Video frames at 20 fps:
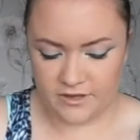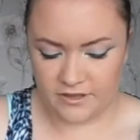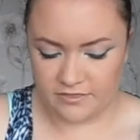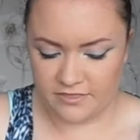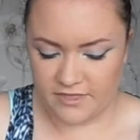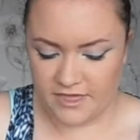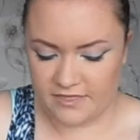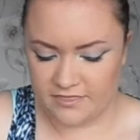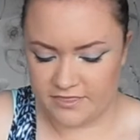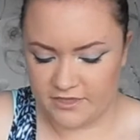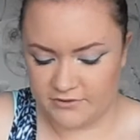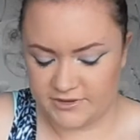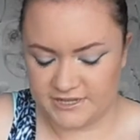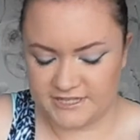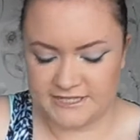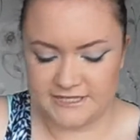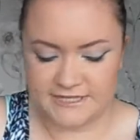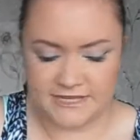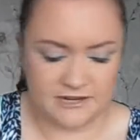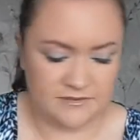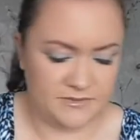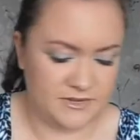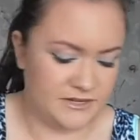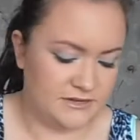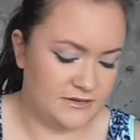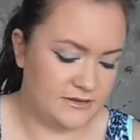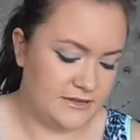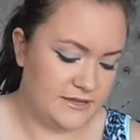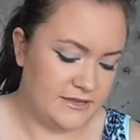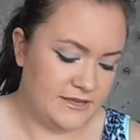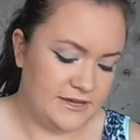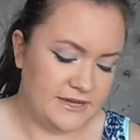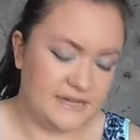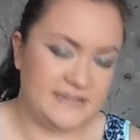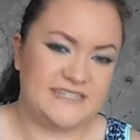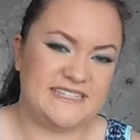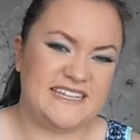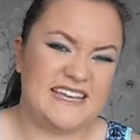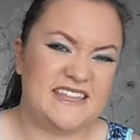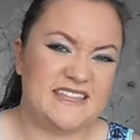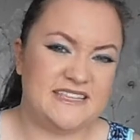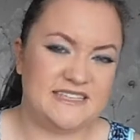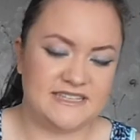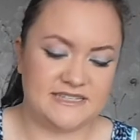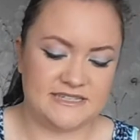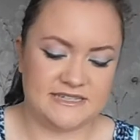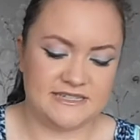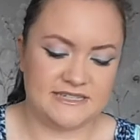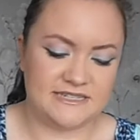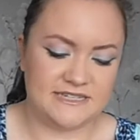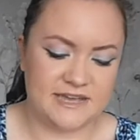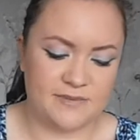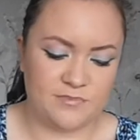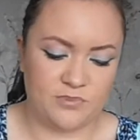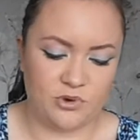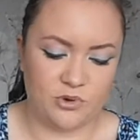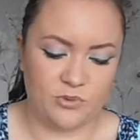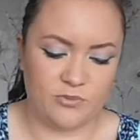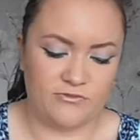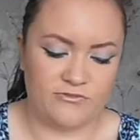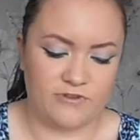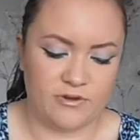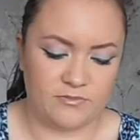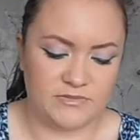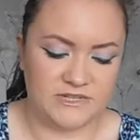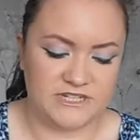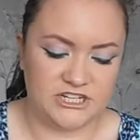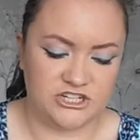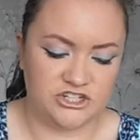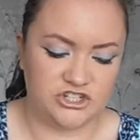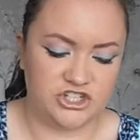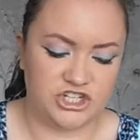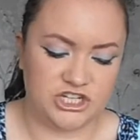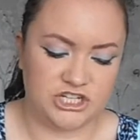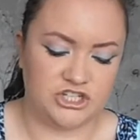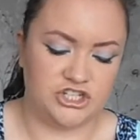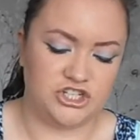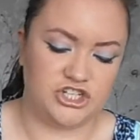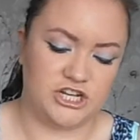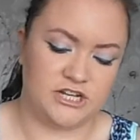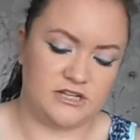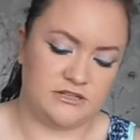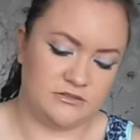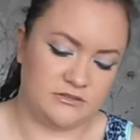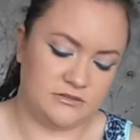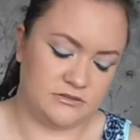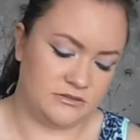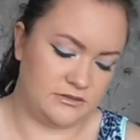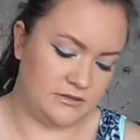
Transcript: Then there is Cinnamon. I'd say this is a step up from Ginger.